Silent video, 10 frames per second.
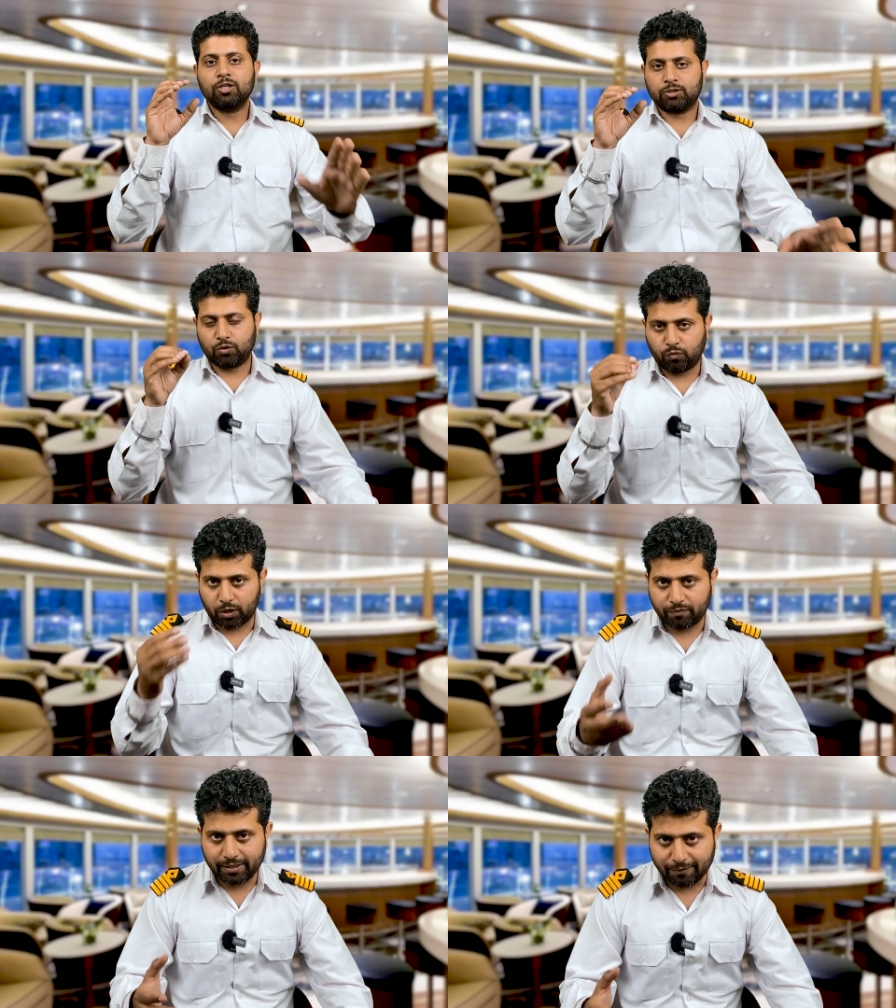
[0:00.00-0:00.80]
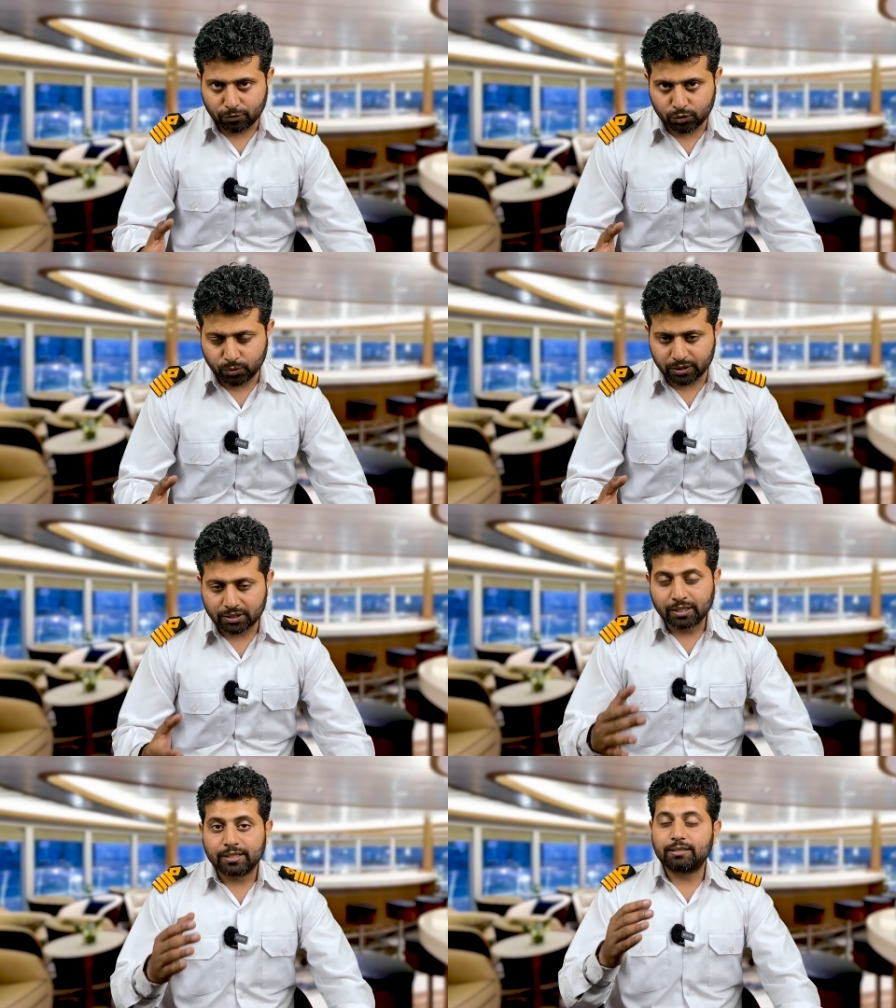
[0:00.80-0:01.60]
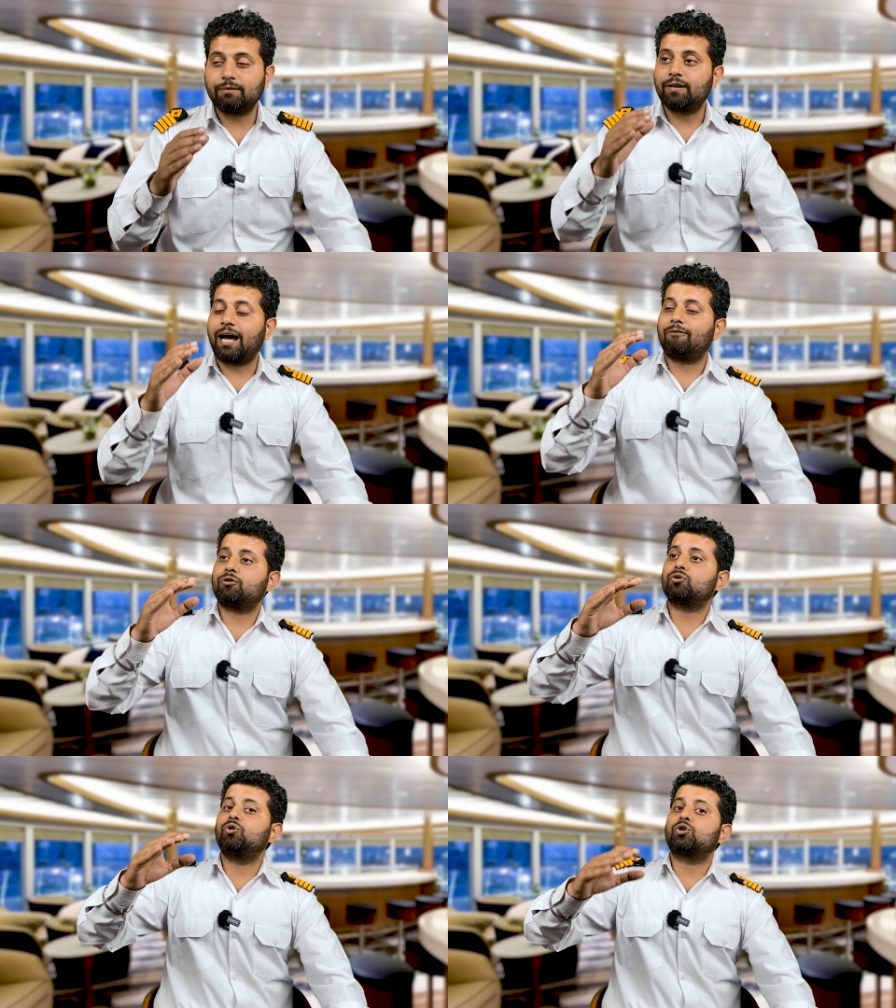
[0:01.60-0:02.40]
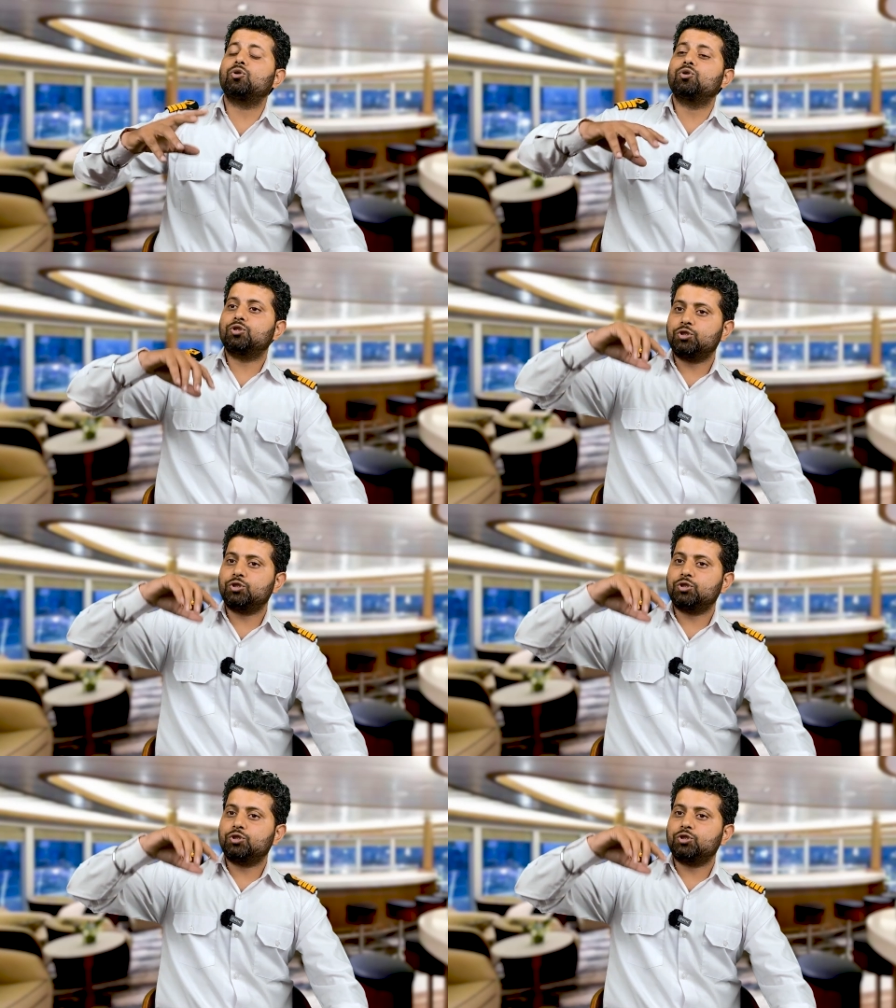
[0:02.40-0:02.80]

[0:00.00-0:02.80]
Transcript: So what will they have to do is they will have to go to